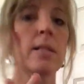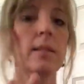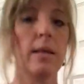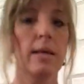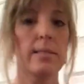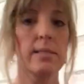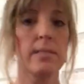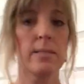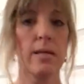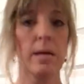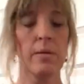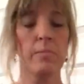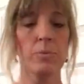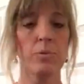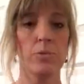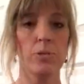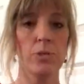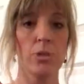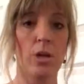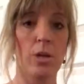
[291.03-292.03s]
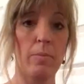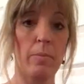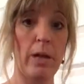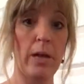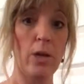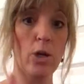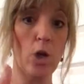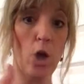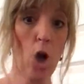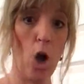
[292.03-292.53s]
Lots of times when you're talking
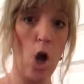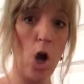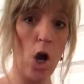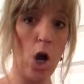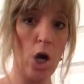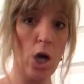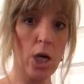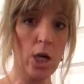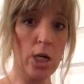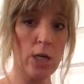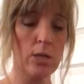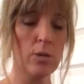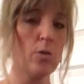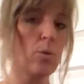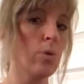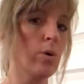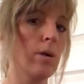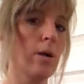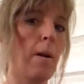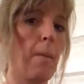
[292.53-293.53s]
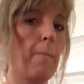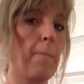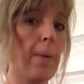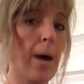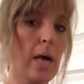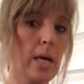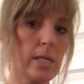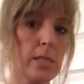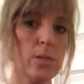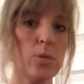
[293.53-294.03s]
about a car or a
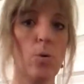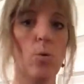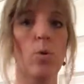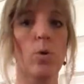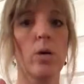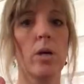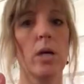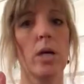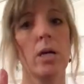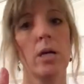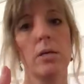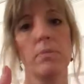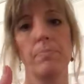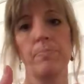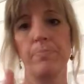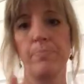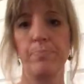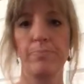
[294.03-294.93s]
bus or a